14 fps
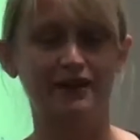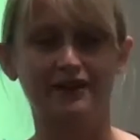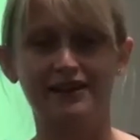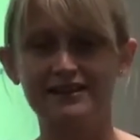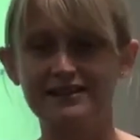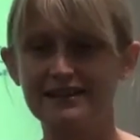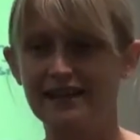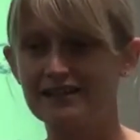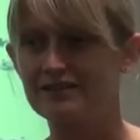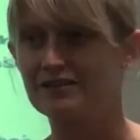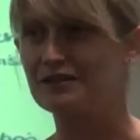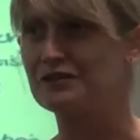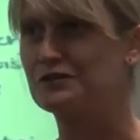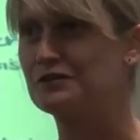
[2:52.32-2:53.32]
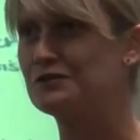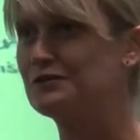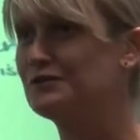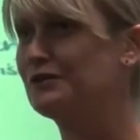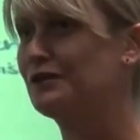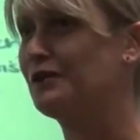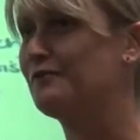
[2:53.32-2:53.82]
that they, they may do a skit, they
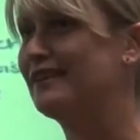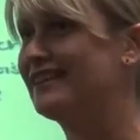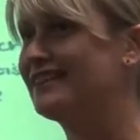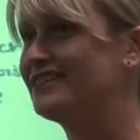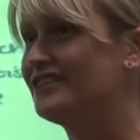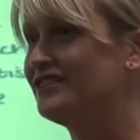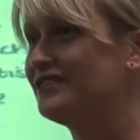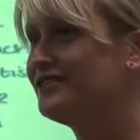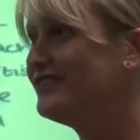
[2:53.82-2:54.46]
may do an interview,